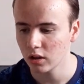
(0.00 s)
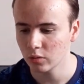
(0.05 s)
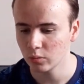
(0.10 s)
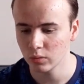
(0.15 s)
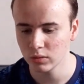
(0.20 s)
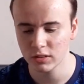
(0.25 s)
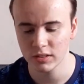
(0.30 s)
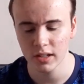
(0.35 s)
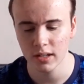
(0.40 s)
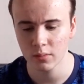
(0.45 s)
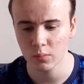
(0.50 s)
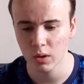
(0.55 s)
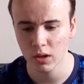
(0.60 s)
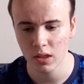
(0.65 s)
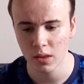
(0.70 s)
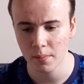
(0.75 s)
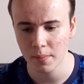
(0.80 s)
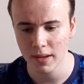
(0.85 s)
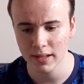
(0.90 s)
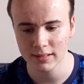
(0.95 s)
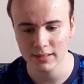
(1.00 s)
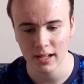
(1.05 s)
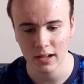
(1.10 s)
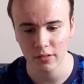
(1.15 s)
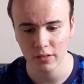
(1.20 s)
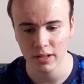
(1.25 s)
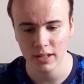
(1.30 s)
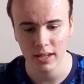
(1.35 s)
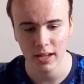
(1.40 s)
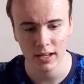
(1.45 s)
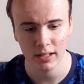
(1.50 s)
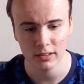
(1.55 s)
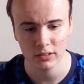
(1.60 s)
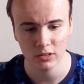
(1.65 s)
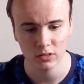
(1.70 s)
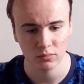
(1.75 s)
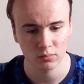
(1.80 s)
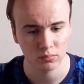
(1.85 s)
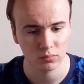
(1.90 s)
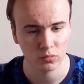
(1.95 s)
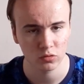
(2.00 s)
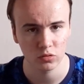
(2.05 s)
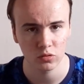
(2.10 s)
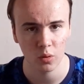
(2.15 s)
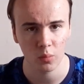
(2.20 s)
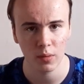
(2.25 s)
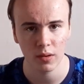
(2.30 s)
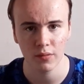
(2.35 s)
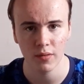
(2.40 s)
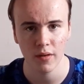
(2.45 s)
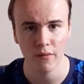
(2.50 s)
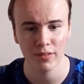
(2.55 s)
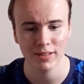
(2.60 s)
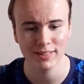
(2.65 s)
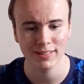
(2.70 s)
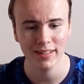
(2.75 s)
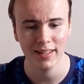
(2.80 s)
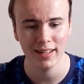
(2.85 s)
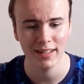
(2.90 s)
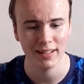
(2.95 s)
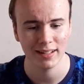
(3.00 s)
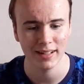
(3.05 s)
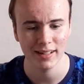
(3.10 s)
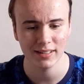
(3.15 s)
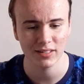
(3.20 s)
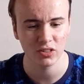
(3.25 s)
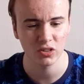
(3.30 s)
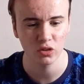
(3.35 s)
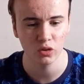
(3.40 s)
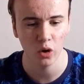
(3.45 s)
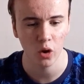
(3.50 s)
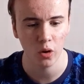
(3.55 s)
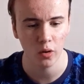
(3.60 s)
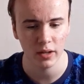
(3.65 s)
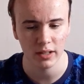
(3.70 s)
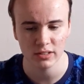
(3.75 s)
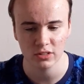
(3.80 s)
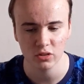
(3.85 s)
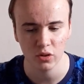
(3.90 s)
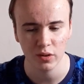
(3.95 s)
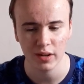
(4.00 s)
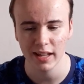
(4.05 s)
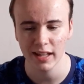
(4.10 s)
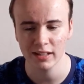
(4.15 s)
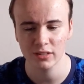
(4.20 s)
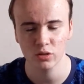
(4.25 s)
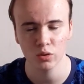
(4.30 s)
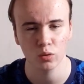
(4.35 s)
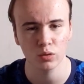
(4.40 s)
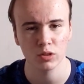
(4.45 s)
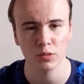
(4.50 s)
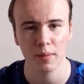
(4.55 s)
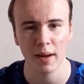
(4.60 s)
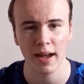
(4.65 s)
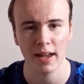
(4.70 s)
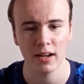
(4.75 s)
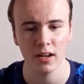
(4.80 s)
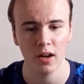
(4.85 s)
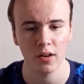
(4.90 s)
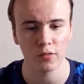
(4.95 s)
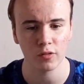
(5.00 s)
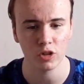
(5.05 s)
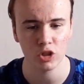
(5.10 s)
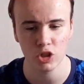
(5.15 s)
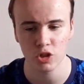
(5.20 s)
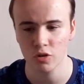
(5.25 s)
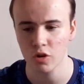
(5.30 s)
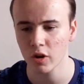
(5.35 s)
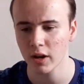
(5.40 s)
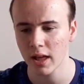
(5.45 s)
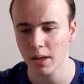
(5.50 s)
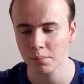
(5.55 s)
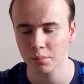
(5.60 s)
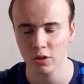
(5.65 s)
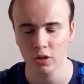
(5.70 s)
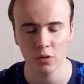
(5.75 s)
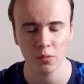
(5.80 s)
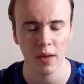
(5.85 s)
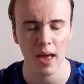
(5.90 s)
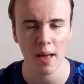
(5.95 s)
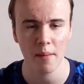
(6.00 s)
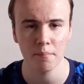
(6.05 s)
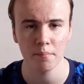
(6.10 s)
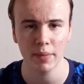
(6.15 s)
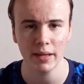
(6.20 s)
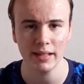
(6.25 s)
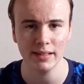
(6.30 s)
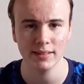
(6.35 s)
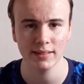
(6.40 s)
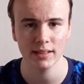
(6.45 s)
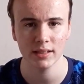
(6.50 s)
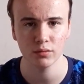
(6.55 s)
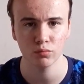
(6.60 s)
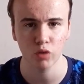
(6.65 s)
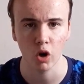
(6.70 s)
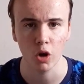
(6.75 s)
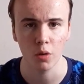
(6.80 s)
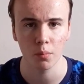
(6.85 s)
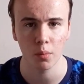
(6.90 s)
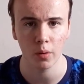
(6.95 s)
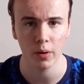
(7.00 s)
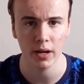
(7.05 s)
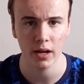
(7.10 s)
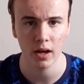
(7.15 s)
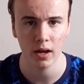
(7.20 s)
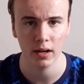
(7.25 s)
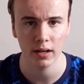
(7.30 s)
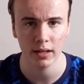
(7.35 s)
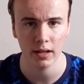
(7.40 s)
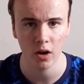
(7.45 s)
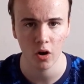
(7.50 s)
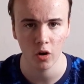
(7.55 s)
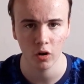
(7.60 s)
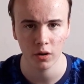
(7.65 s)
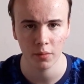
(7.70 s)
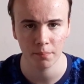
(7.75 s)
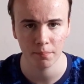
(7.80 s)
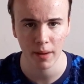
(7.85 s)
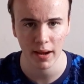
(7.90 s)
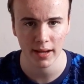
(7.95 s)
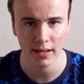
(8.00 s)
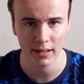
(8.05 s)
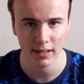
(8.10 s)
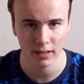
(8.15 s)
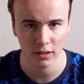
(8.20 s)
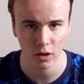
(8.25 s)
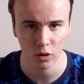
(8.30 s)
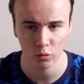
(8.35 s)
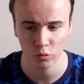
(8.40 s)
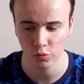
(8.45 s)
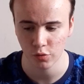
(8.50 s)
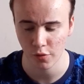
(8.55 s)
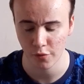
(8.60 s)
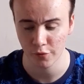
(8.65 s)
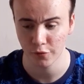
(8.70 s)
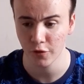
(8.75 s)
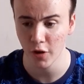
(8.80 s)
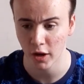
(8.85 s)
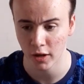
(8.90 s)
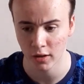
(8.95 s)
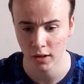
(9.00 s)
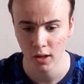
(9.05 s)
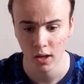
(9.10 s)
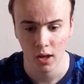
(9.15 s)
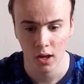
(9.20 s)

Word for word: we're seeing one of the best Harry Kane's that we've ever seen, and it's not it's not getting talked about enough because you've got an absolute NPC robot in Erling Haaland banging in goals for fun.